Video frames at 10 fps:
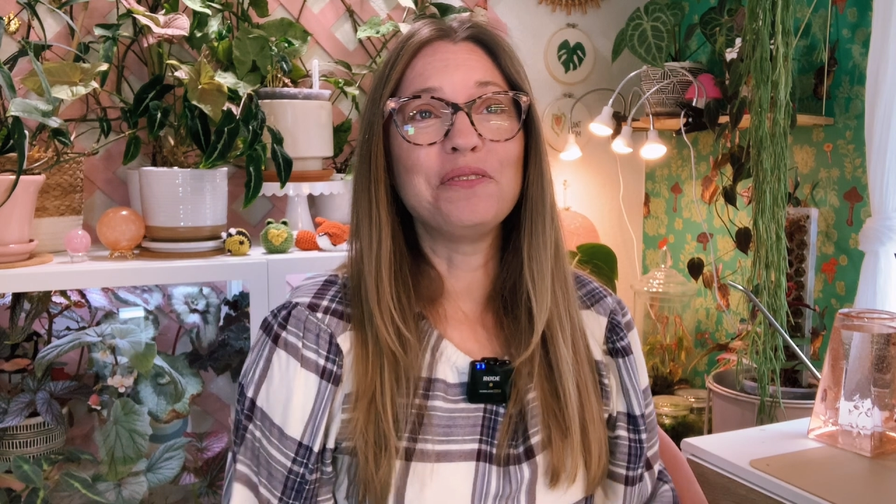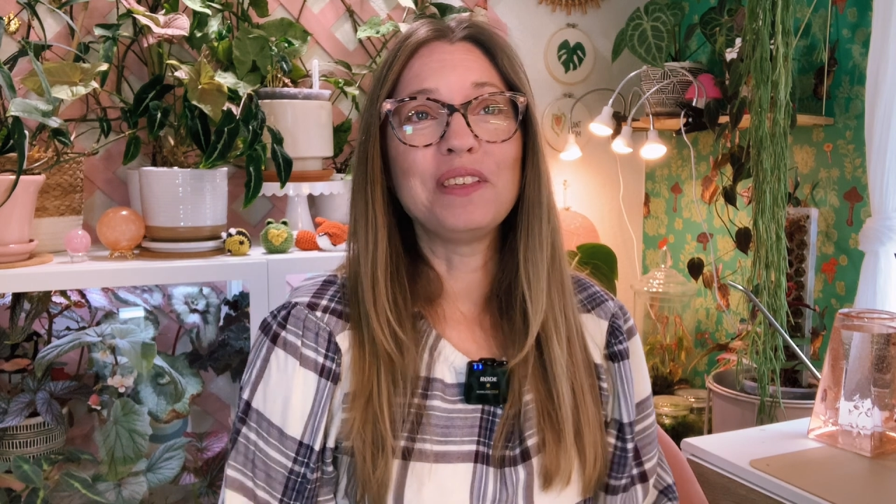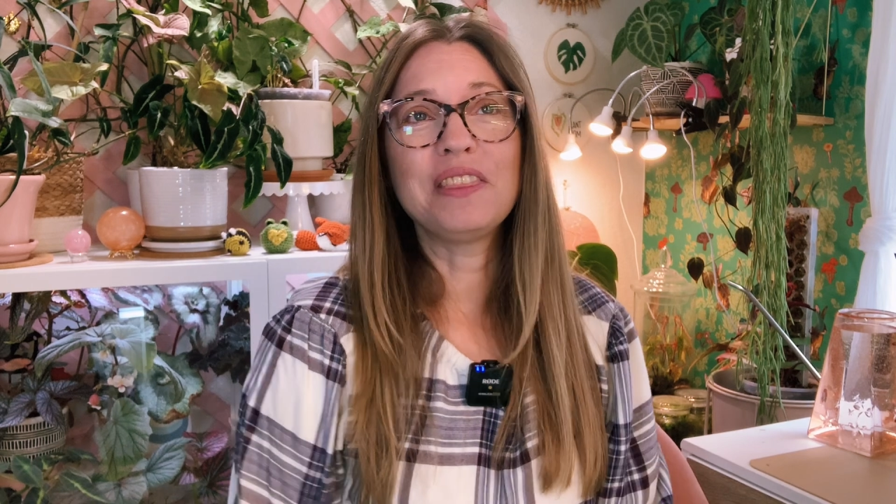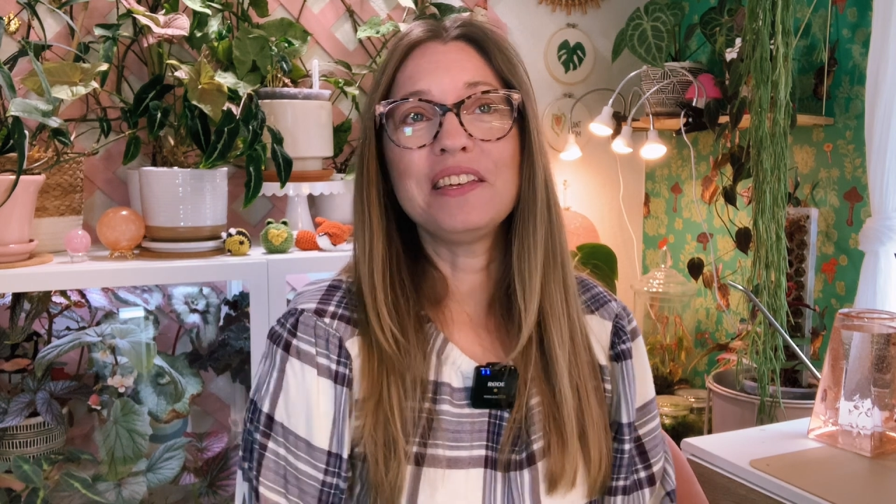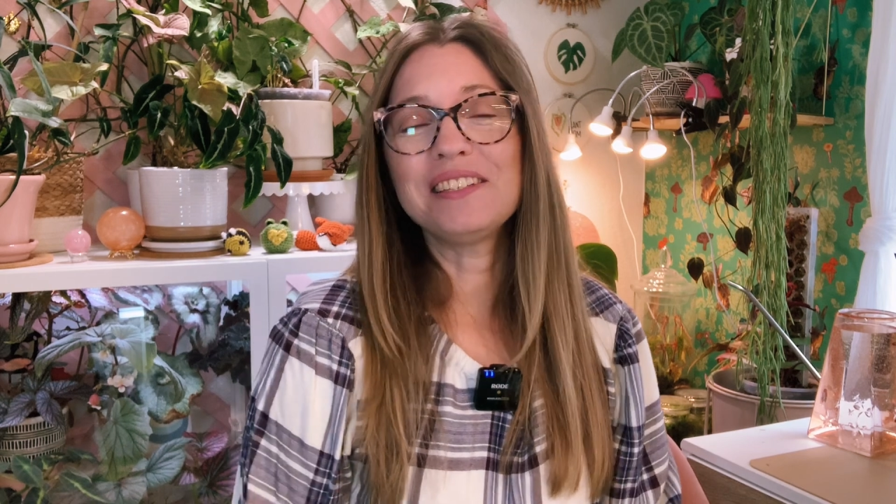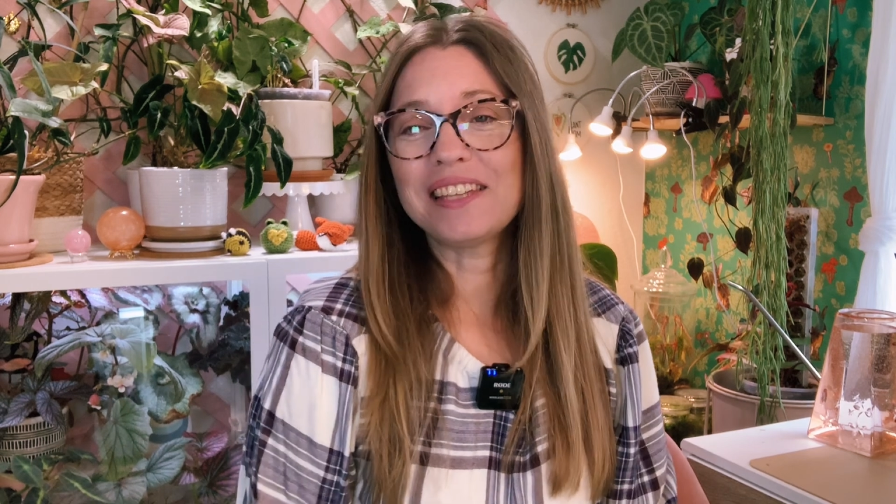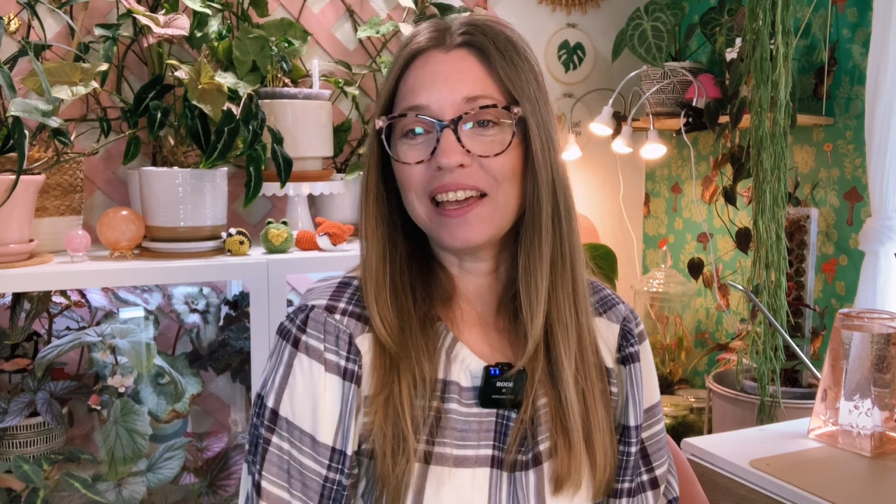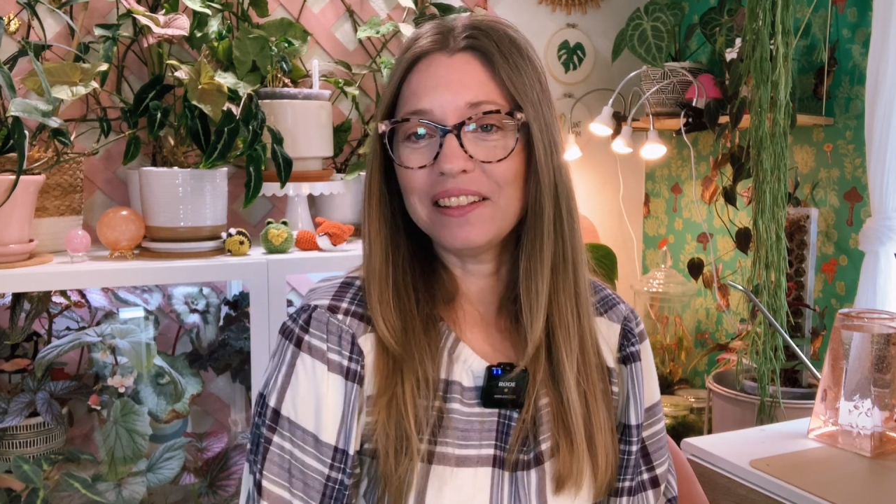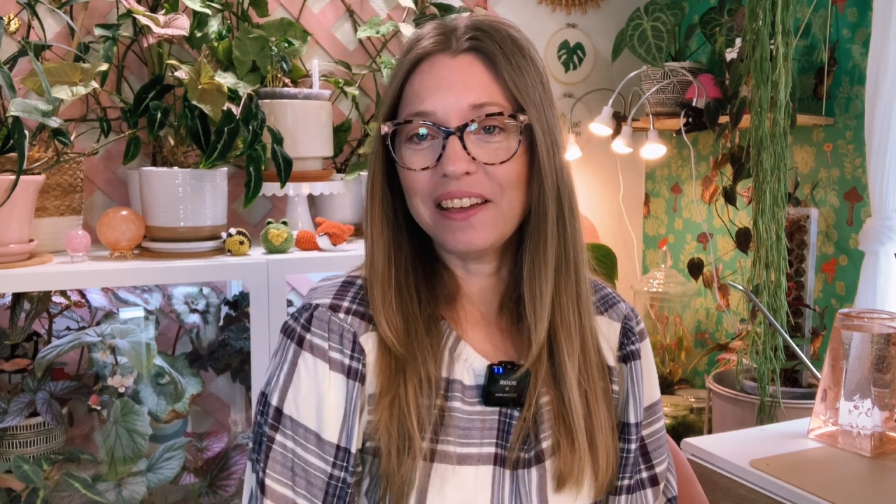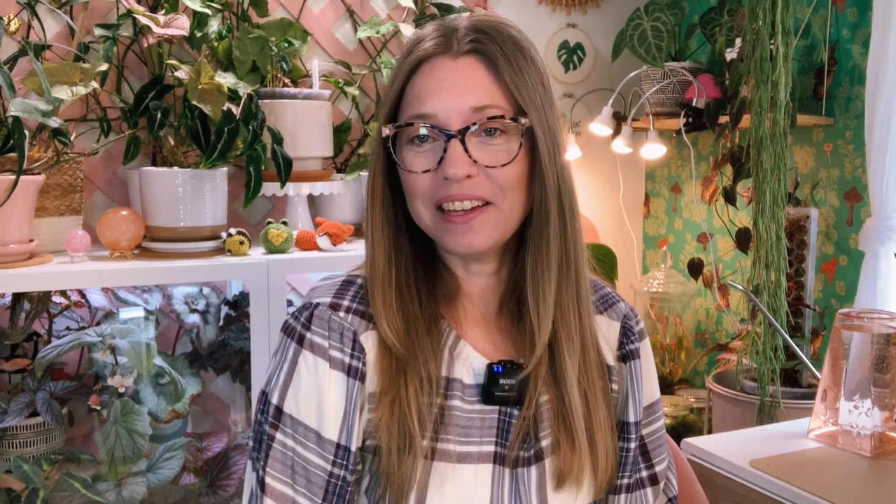the things
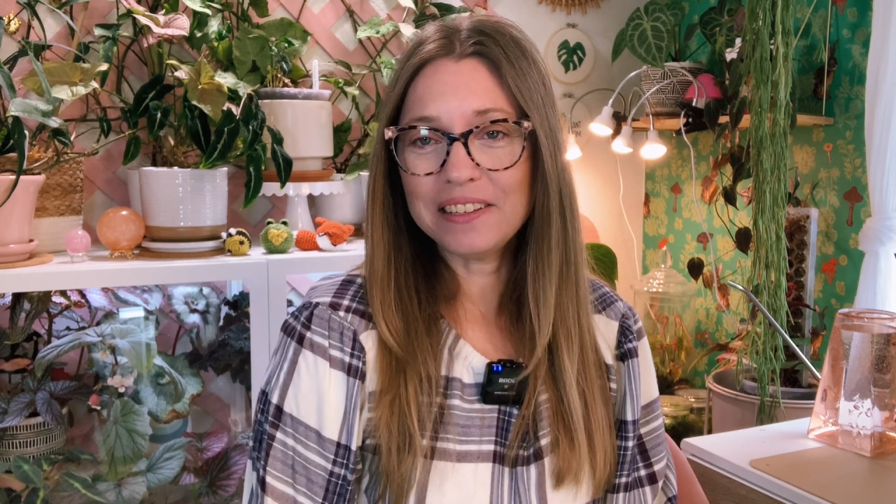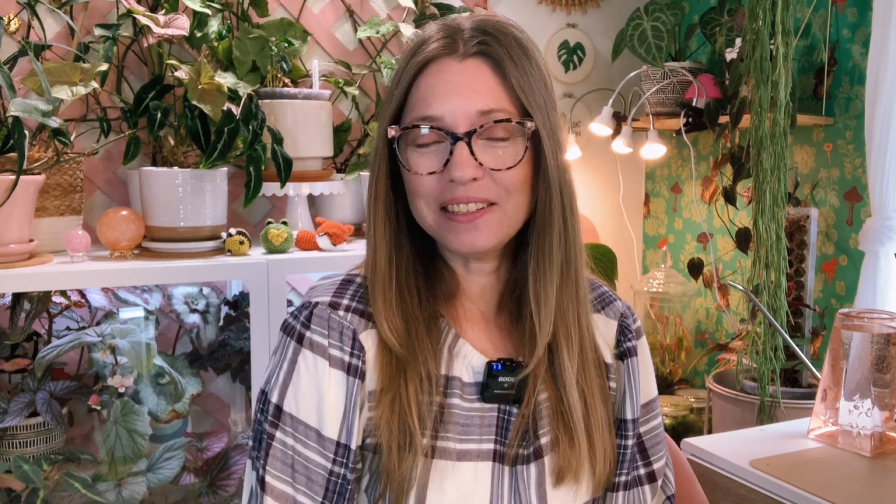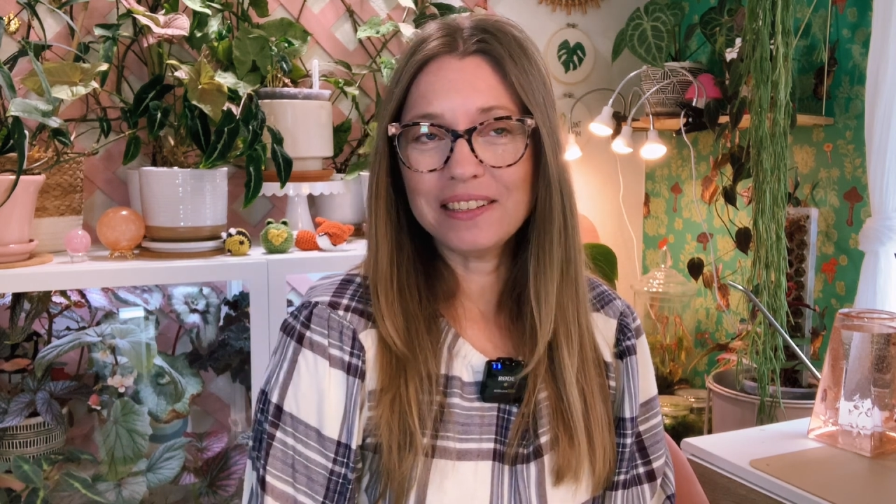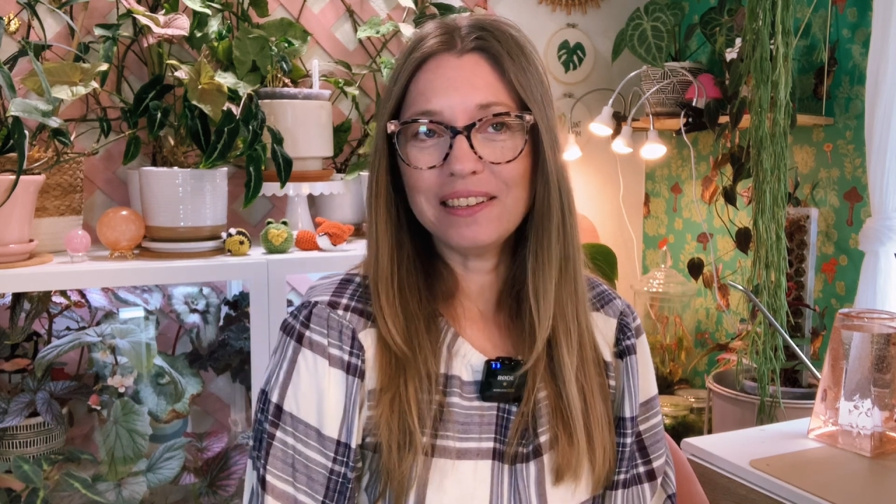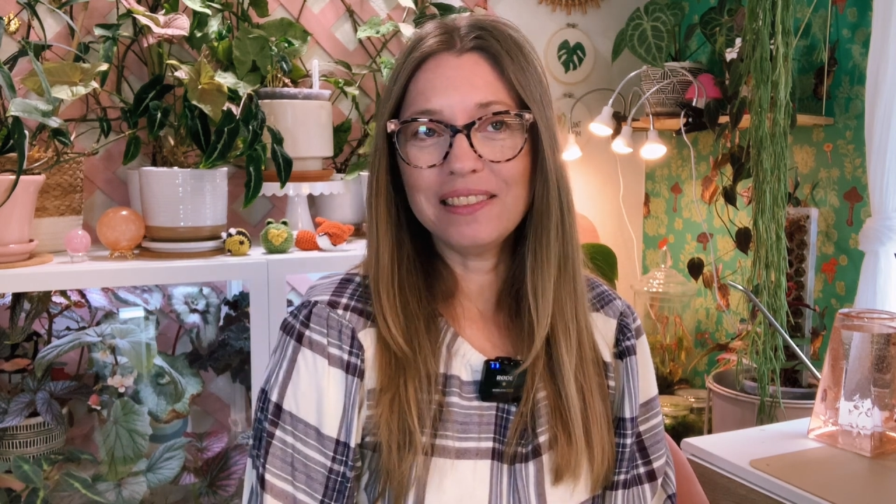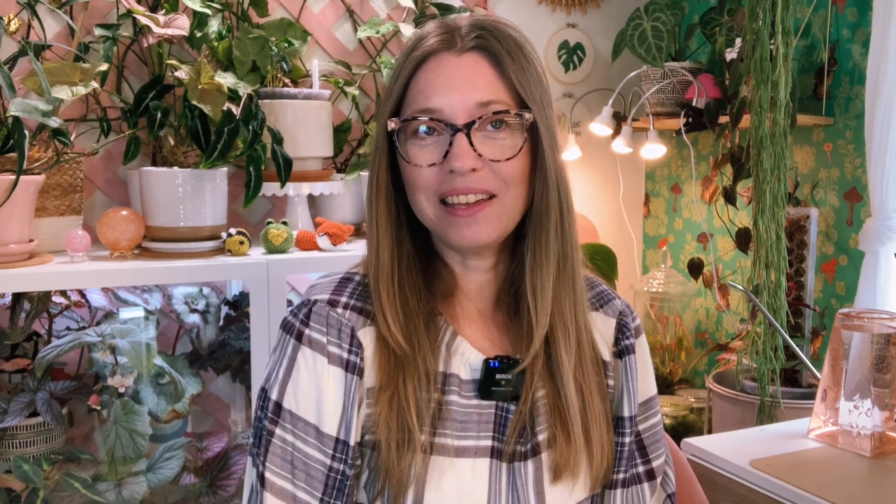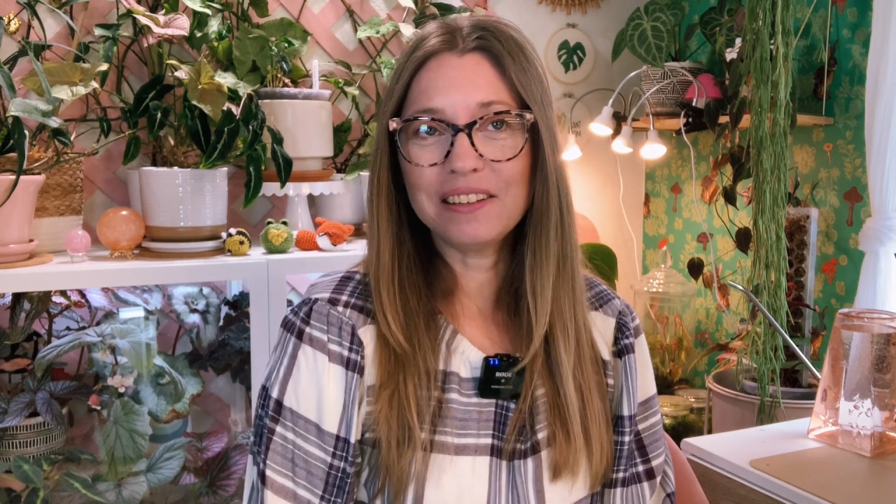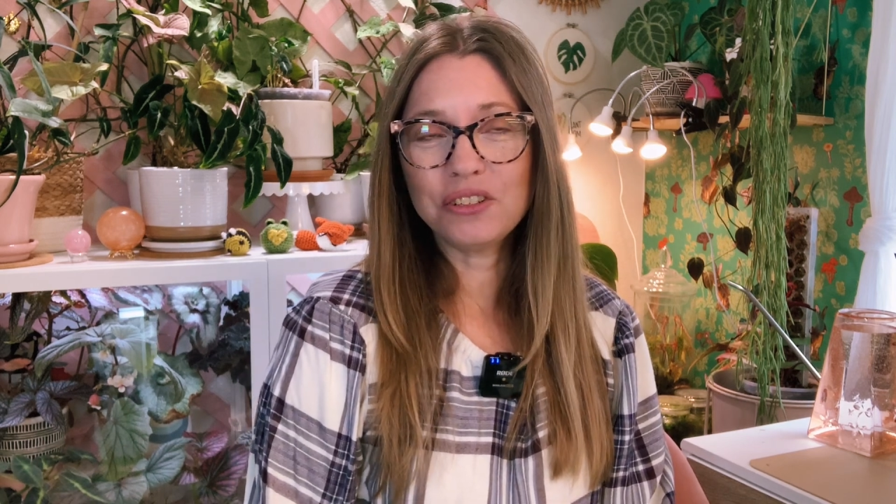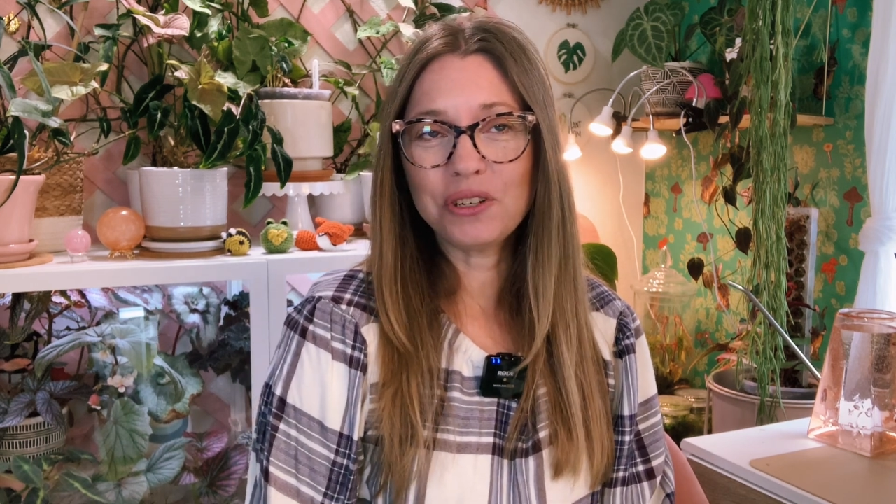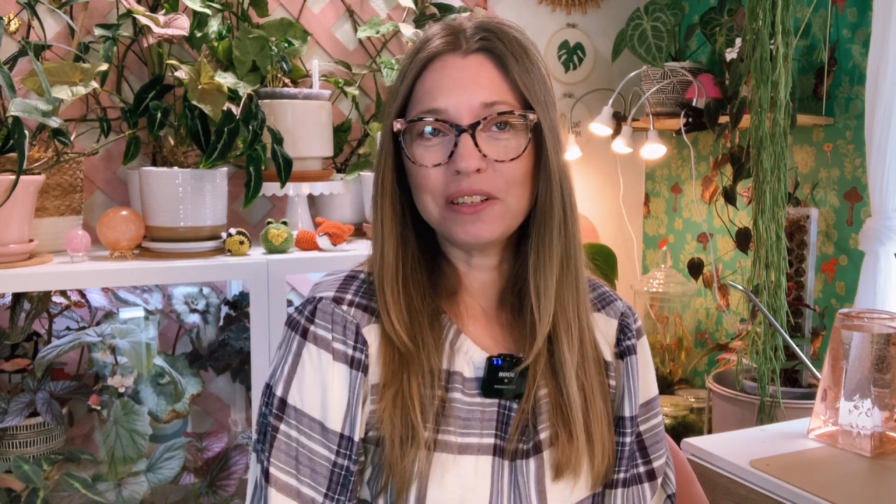I liked in
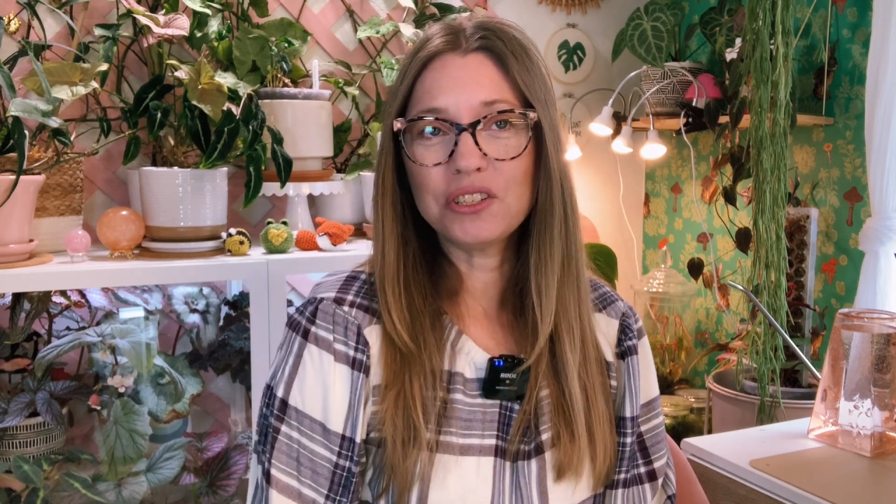that